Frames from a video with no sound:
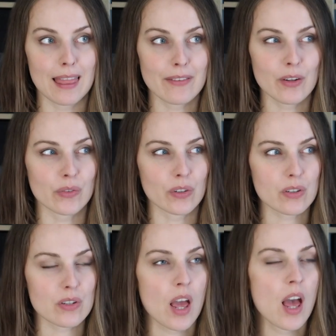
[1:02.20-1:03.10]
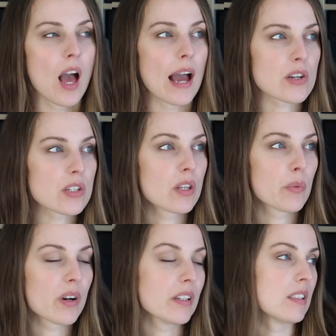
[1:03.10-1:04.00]
leftovers. Actually, they
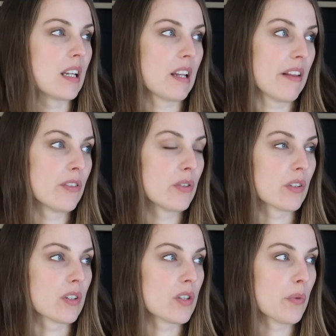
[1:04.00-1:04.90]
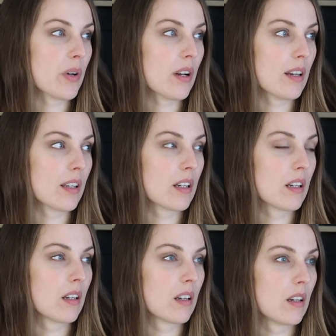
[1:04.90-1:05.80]
weren't that leftovers, they were like
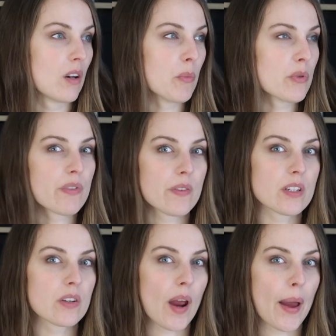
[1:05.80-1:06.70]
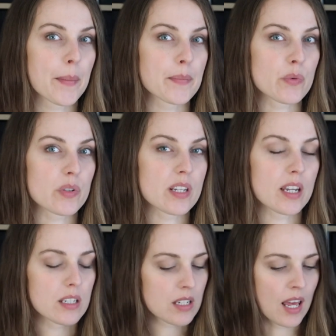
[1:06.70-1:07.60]
almost fifty grams, wasn't
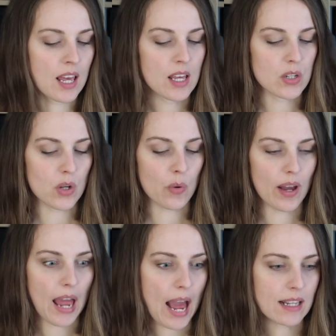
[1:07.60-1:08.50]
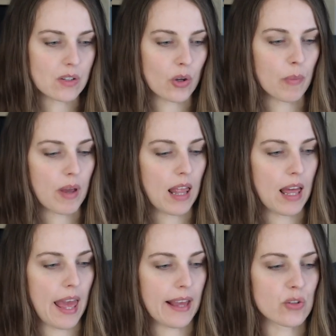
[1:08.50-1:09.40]
it? So I had some
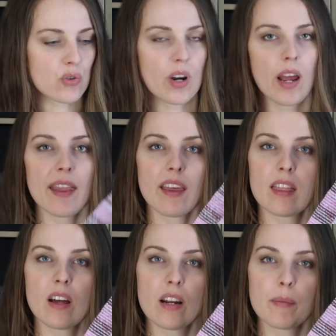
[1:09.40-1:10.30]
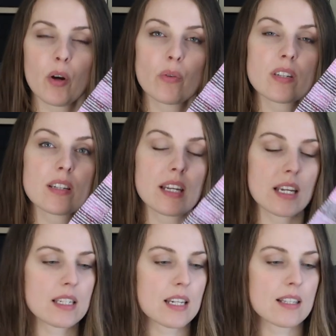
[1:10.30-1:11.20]
uh, extra, and I thought I'm going to
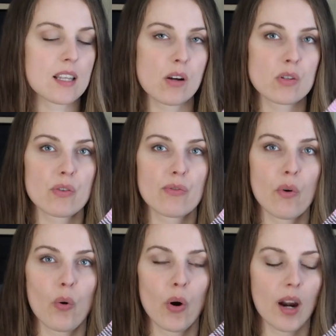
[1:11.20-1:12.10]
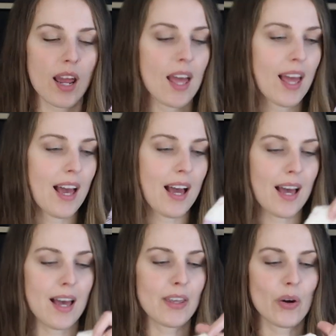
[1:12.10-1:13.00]
knit socks for
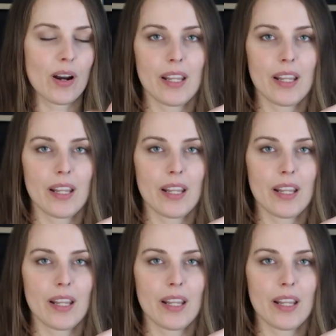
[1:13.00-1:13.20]
uh, a young